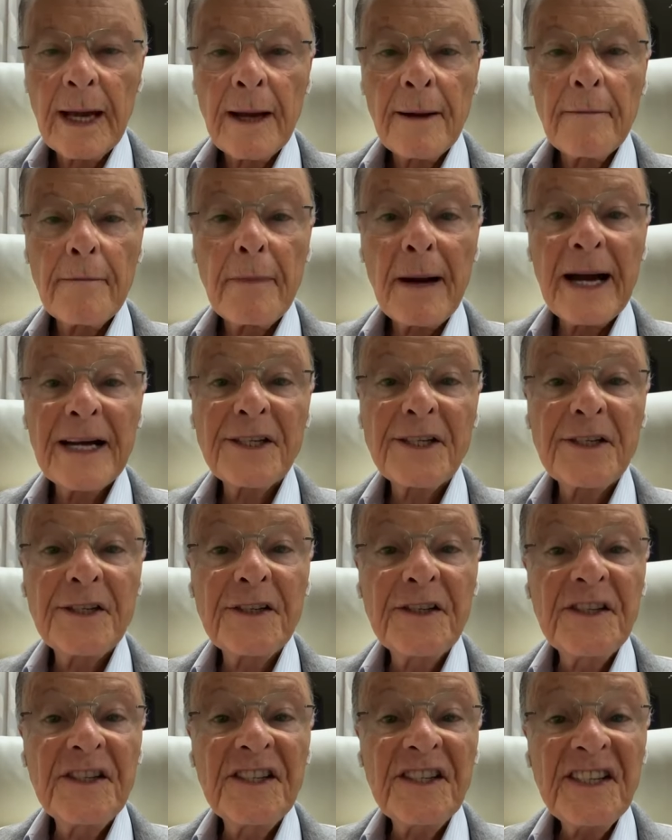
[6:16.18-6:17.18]

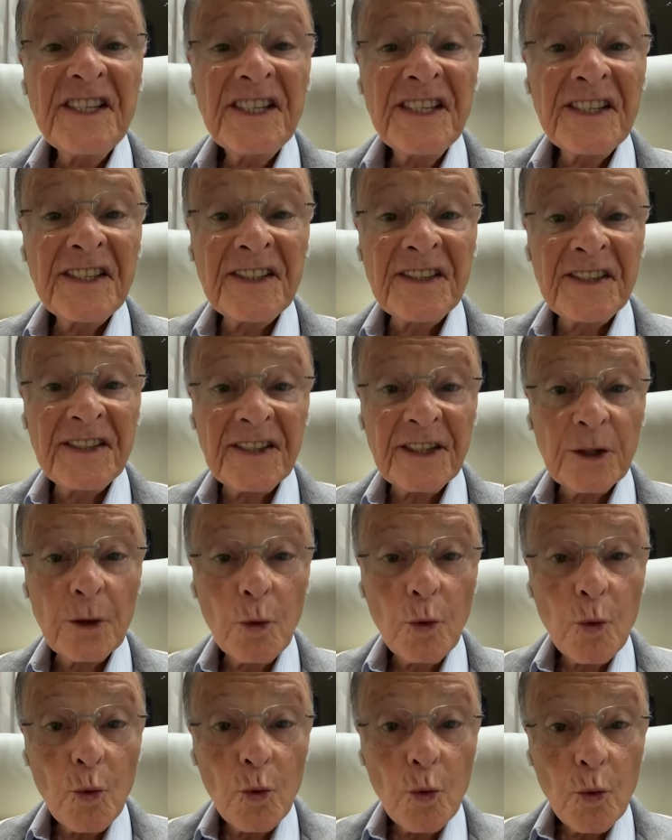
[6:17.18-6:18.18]
But
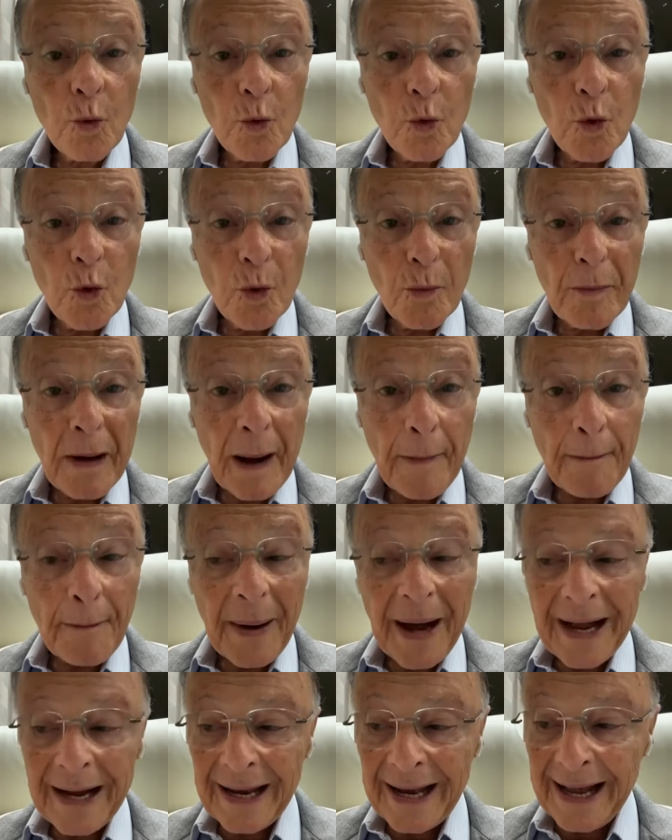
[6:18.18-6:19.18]
only speak
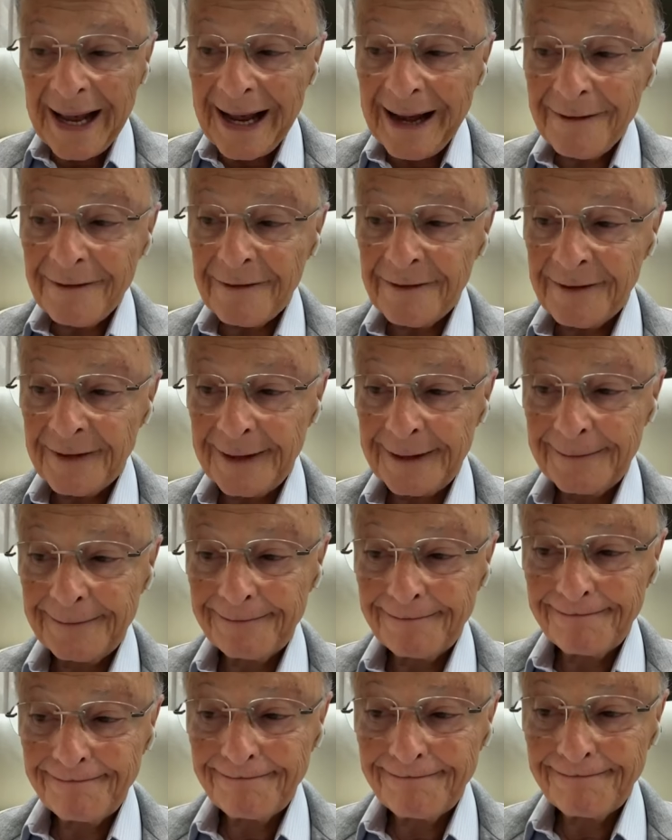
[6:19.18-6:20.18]
a
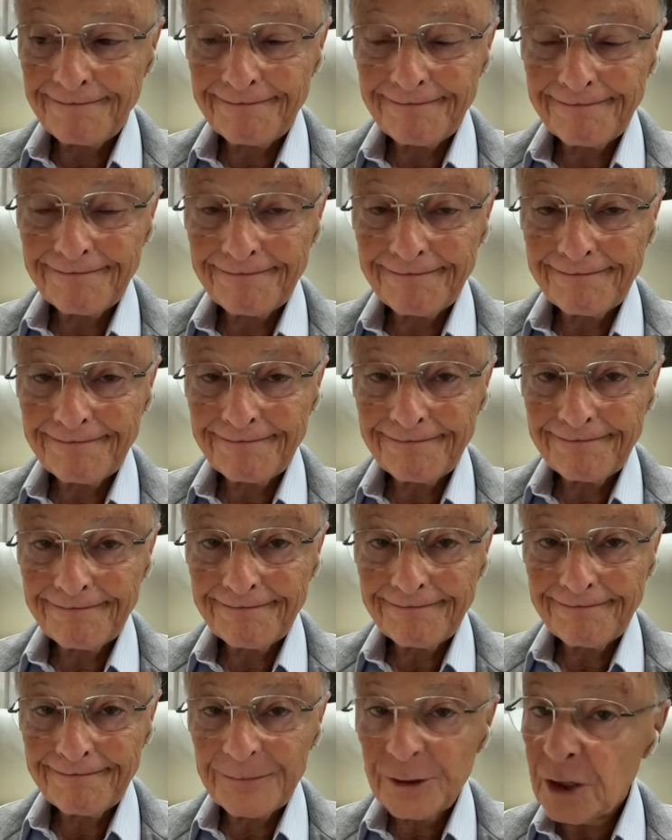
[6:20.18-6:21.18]
word.
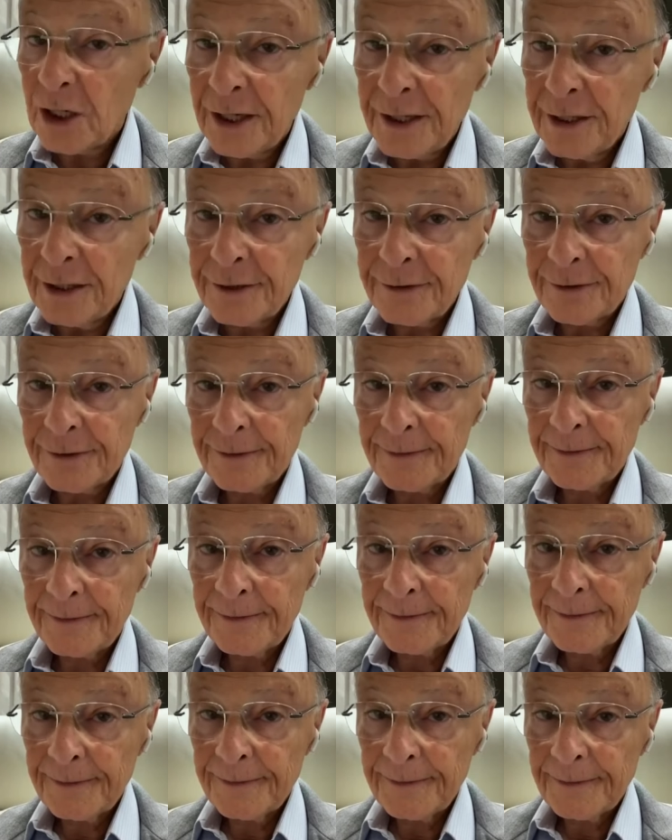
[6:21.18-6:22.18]
Just that.
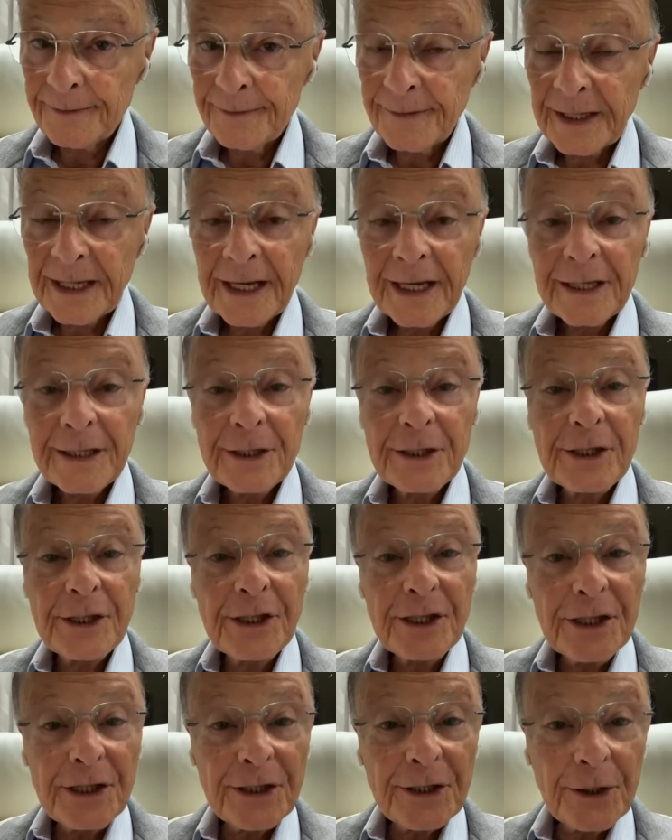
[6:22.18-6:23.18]

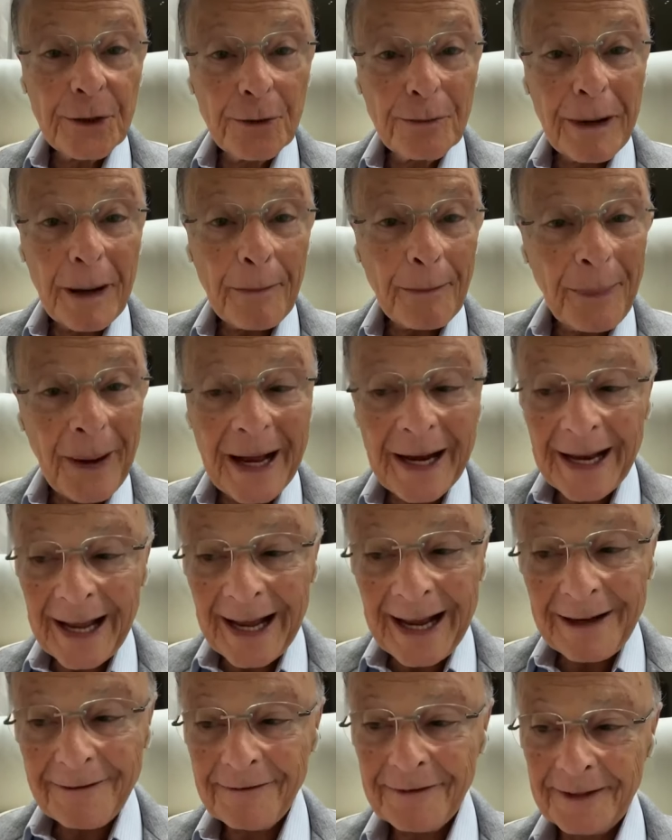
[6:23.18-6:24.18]
Just
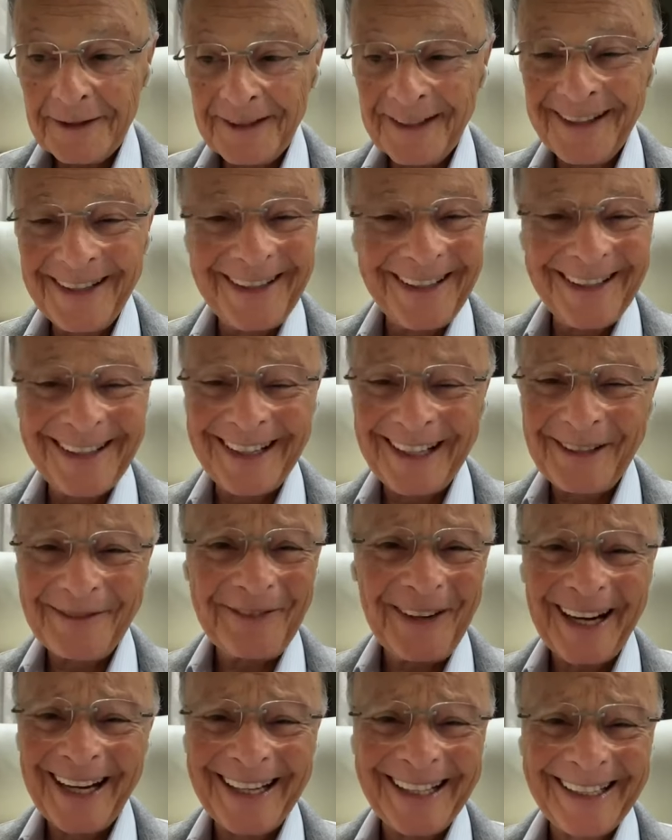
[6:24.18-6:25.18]
speak a word.
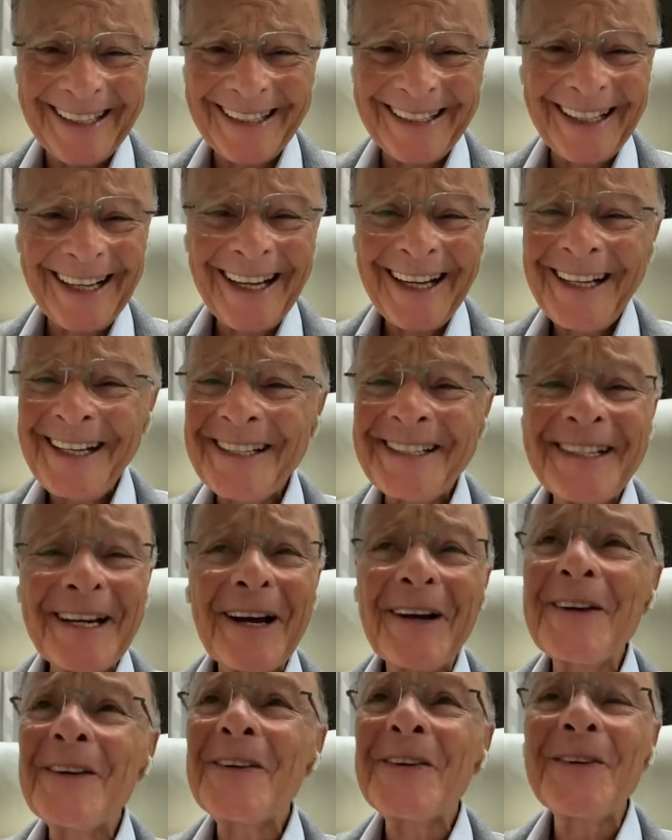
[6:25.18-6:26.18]
How
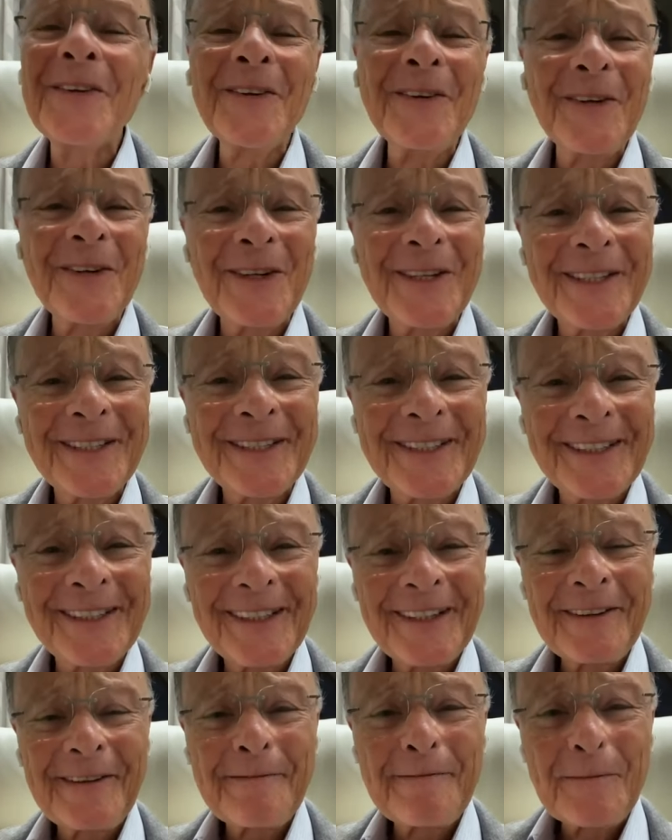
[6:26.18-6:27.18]
nice. This is so
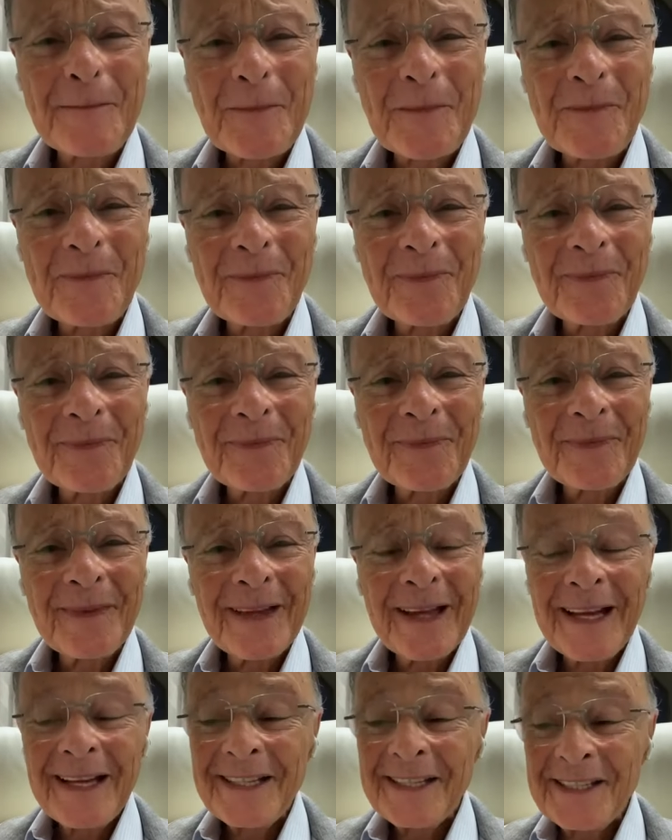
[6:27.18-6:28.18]
glorious.
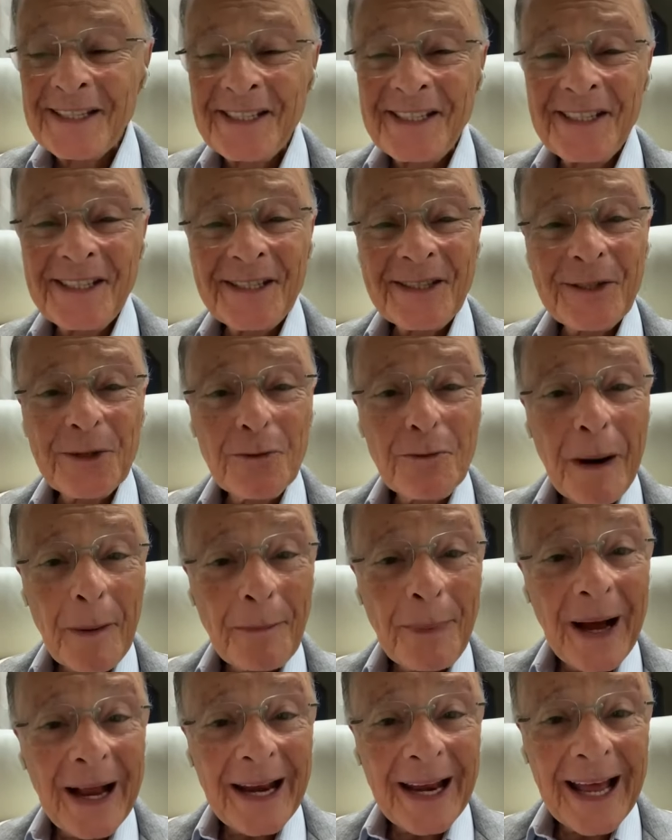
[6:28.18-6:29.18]

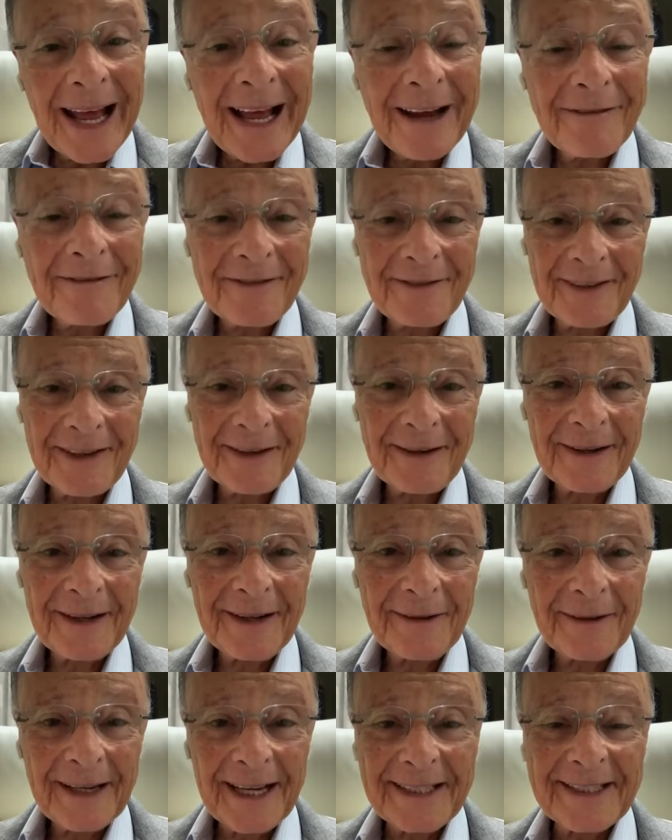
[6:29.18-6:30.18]
Speak a word.